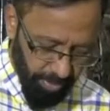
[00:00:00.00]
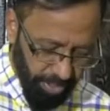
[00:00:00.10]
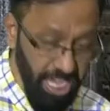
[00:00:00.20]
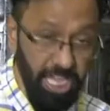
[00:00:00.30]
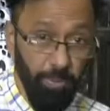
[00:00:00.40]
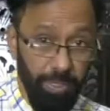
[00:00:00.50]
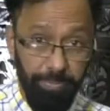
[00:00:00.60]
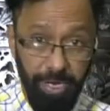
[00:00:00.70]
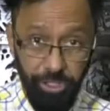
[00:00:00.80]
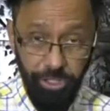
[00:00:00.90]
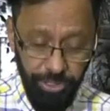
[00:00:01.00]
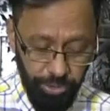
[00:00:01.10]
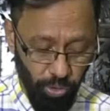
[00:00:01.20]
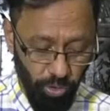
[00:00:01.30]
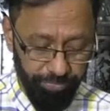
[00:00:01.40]
equal measures
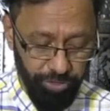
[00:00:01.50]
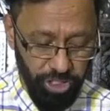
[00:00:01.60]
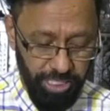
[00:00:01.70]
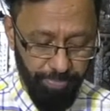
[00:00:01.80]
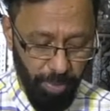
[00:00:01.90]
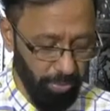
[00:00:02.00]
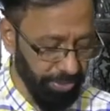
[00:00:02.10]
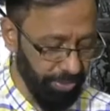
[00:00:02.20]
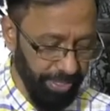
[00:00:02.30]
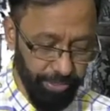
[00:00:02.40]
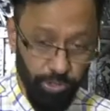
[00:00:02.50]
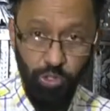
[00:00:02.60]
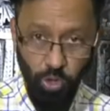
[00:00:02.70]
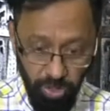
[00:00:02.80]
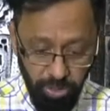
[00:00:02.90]
of chili powder and
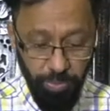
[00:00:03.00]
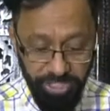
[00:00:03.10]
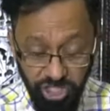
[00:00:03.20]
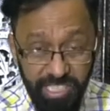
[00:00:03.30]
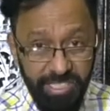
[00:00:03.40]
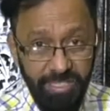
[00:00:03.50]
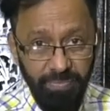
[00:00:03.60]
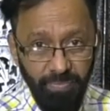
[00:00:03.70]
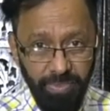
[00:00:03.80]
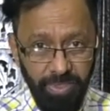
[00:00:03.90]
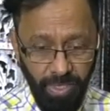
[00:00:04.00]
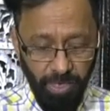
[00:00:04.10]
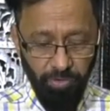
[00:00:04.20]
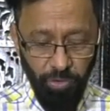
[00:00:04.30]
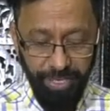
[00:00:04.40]
salt, which is
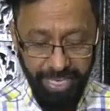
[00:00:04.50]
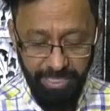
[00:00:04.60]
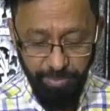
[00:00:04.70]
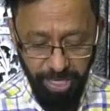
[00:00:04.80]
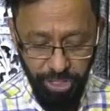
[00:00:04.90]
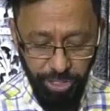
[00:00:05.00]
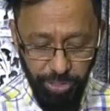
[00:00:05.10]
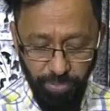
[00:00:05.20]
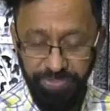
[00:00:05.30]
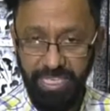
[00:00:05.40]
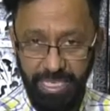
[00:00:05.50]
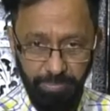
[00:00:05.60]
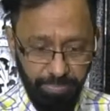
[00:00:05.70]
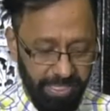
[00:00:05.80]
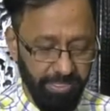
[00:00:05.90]
for 8 measures of the cut
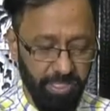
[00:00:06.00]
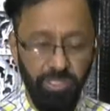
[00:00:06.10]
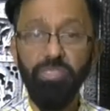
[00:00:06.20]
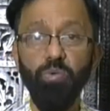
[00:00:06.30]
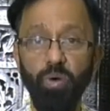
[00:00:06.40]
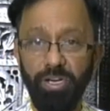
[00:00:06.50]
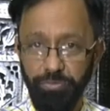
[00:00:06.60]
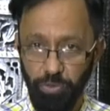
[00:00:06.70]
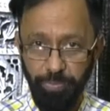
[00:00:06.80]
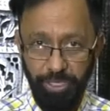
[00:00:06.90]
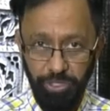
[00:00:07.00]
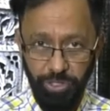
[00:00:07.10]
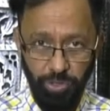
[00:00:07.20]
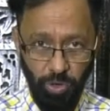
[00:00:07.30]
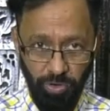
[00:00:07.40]
pieces, 1 full
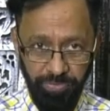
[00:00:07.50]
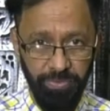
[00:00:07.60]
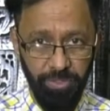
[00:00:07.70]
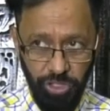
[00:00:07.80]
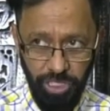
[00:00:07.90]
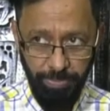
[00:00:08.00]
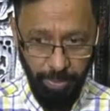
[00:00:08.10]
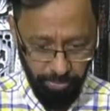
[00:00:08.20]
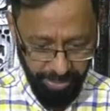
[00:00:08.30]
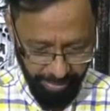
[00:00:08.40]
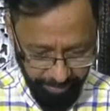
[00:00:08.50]
measure of chili powder